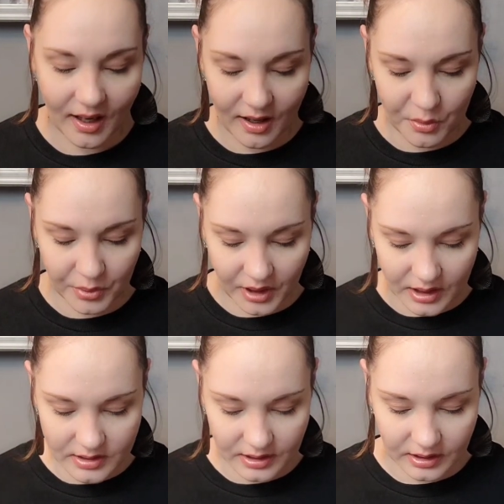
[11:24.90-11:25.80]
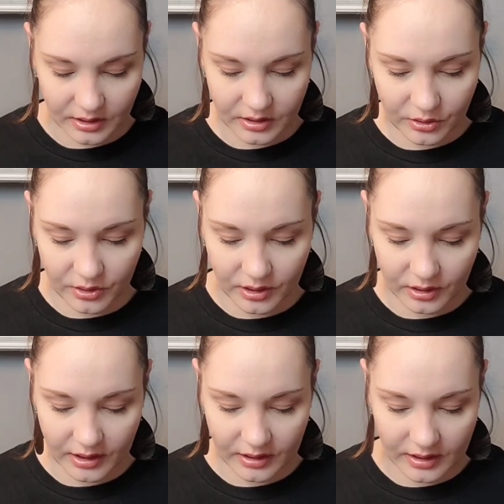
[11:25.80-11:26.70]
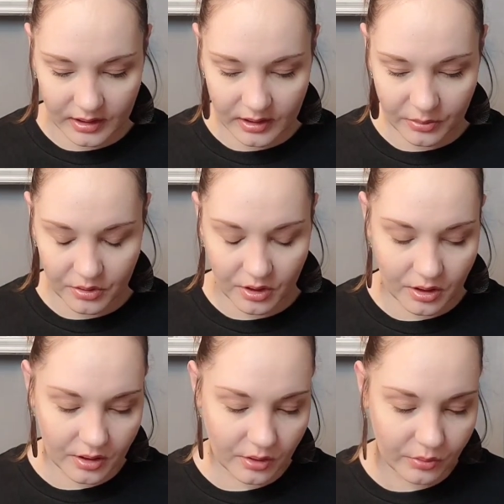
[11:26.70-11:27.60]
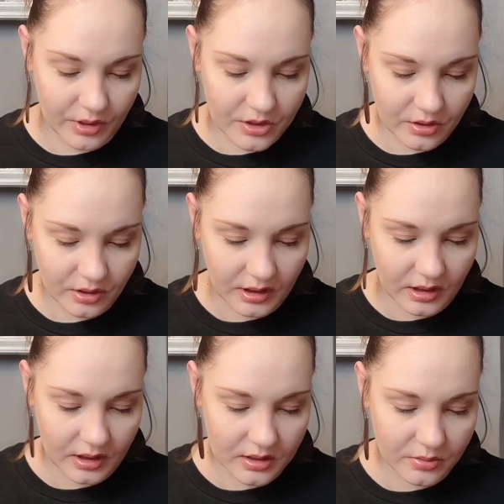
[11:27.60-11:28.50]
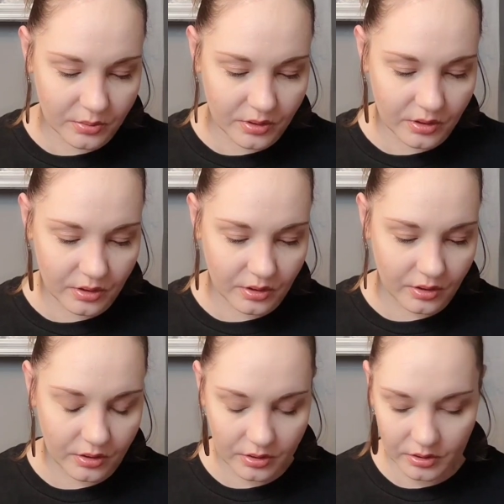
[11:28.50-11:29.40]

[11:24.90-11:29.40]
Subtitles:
But guys, like you can get, like I think they were on originally, these were